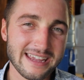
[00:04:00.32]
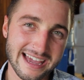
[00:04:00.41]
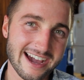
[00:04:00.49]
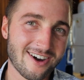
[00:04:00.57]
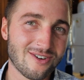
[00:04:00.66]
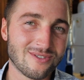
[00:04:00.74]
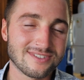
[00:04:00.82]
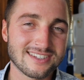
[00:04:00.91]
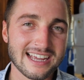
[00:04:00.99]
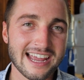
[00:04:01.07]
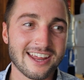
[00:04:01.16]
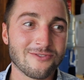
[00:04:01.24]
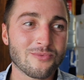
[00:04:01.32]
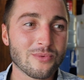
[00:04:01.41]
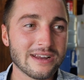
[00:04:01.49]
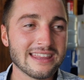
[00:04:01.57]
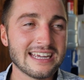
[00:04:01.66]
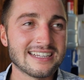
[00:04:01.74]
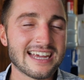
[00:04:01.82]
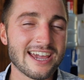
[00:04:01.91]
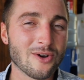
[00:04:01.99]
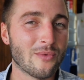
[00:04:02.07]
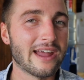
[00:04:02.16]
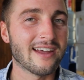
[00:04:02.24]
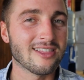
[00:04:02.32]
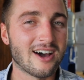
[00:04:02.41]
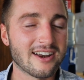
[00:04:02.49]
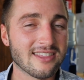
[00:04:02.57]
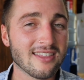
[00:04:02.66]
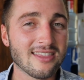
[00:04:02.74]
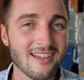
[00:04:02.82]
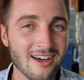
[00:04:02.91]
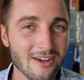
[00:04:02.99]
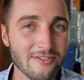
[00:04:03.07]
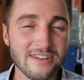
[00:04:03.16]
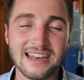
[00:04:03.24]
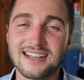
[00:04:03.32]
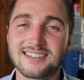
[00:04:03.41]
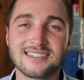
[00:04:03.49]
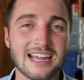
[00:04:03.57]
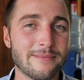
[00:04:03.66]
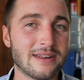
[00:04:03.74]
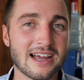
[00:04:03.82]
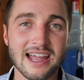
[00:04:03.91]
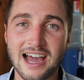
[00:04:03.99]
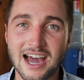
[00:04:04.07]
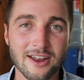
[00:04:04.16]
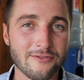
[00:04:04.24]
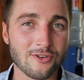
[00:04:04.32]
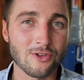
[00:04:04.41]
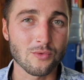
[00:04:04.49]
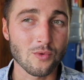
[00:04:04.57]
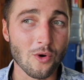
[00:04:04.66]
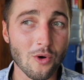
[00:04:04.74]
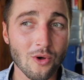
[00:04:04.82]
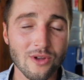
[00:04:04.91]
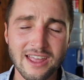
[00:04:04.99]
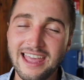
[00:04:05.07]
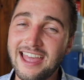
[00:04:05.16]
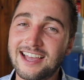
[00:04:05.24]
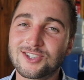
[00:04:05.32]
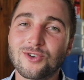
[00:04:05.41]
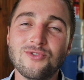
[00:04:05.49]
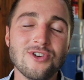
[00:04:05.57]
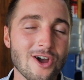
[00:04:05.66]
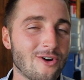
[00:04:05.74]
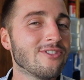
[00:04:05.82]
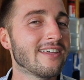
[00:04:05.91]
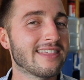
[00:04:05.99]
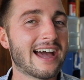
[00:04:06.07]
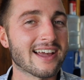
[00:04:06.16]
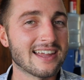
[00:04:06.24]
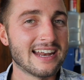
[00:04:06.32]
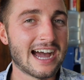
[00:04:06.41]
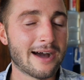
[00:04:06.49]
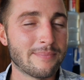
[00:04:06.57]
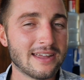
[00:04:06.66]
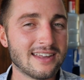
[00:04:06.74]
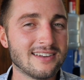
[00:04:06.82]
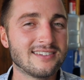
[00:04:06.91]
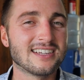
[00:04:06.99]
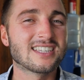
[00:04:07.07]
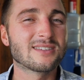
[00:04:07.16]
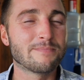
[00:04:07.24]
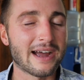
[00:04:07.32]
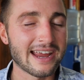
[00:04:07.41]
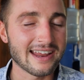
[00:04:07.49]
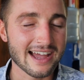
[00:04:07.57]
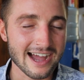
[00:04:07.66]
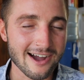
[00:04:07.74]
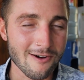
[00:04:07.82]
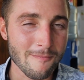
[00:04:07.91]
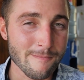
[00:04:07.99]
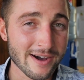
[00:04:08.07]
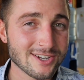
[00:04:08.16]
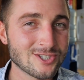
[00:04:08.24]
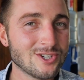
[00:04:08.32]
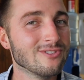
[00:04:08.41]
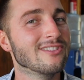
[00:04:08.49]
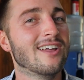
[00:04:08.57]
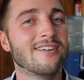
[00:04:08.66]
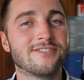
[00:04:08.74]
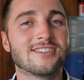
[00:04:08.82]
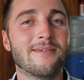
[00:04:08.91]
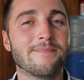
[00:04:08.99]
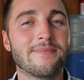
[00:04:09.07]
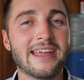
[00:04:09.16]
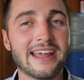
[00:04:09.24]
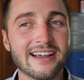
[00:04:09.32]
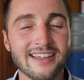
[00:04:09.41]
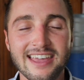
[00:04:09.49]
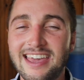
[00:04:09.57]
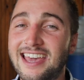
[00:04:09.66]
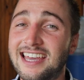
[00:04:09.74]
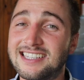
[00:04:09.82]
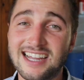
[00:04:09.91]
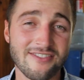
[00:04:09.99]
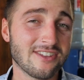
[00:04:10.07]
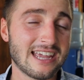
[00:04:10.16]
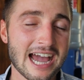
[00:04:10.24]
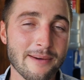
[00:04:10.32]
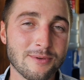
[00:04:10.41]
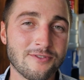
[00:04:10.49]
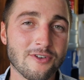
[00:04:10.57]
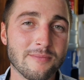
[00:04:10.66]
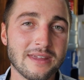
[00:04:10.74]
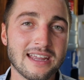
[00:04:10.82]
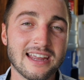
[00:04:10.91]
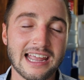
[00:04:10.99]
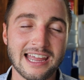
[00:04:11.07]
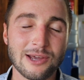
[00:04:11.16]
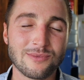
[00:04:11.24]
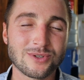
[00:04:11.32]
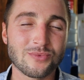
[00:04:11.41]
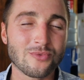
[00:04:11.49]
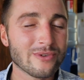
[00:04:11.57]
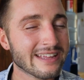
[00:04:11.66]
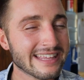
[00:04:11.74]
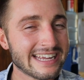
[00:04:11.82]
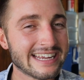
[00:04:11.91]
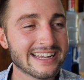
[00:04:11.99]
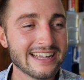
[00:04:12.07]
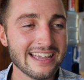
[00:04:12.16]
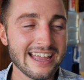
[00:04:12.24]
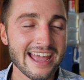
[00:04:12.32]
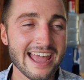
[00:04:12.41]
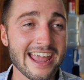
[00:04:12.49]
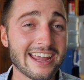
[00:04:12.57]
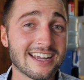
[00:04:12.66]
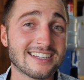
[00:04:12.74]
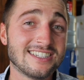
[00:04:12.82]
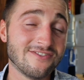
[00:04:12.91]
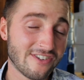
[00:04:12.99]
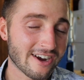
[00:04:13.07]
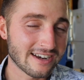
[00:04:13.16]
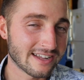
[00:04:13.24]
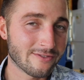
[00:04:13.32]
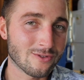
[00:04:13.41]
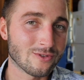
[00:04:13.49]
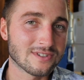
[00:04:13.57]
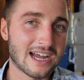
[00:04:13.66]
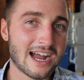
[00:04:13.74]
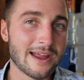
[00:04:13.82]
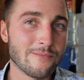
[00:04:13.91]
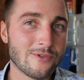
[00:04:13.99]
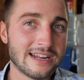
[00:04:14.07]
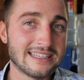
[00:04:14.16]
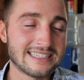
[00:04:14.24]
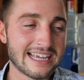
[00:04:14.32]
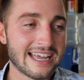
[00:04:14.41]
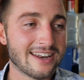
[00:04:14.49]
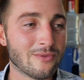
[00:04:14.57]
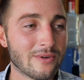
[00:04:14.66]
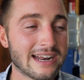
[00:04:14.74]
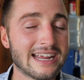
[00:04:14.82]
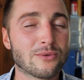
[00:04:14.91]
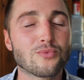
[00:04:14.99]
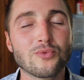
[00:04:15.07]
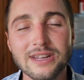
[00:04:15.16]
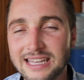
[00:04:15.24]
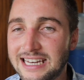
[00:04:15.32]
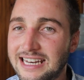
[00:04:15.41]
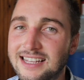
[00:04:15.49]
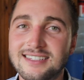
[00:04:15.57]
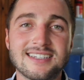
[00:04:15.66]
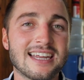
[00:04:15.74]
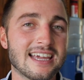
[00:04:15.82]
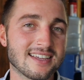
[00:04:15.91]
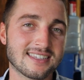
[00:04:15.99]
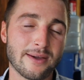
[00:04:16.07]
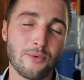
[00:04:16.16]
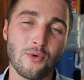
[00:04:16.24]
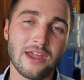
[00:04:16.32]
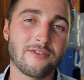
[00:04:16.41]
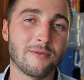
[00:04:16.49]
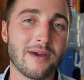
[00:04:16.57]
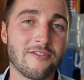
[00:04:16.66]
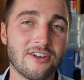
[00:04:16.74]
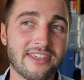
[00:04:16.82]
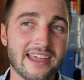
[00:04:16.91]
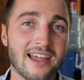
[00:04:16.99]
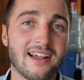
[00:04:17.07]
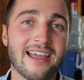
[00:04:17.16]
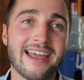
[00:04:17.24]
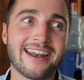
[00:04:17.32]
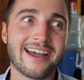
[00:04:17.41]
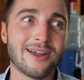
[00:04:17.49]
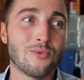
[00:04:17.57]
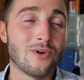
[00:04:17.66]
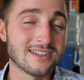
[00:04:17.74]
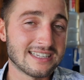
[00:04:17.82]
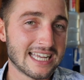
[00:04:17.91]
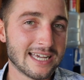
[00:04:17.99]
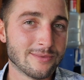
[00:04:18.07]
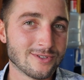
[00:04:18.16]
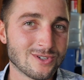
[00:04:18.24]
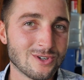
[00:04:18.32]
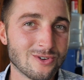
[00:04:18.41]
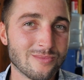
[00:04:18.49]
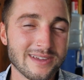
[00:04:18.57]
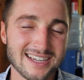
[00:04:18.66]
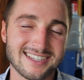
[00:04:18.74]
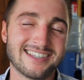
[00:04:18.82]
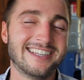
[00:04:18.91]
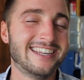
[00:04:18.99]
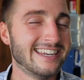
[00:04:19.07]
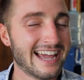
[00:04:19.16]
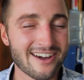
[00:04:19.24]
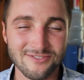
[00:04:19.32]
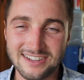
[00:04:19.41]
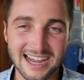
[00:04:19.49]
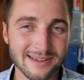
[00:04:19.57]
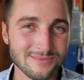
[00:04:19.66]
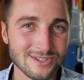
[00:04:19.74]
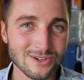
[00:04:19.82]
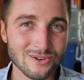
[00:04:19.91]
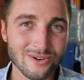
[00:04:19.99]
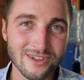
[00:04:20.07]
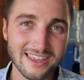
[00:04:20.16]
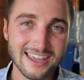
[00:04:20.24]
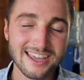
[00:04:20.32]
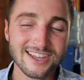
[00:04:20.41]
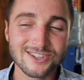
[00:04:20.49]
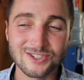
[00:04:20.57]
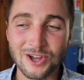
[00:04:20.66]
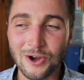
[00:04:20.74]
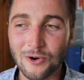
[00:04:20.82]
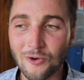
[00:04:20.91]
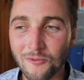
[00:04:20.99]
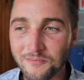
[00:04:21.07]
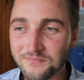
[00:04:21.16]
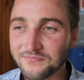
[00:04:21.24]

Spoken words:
me out and really take away a lot of the love and excitement I had for the role. So know that that can happen despite how much you love something. It definitely happened for me, and it was really a very difficult time when it did, when I really needed to take a step away from everything and I wasn't able to because I didn't have time to. So